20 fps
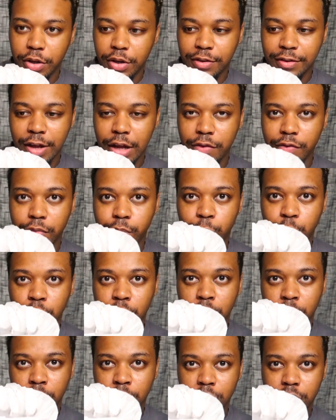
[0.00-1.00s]
put it inside of a
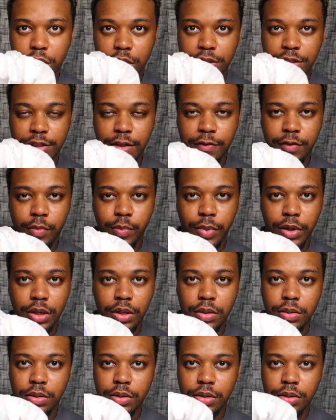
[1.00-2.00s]
bowl instead of the
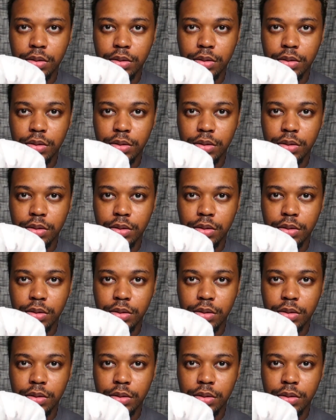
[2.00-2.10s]
plate.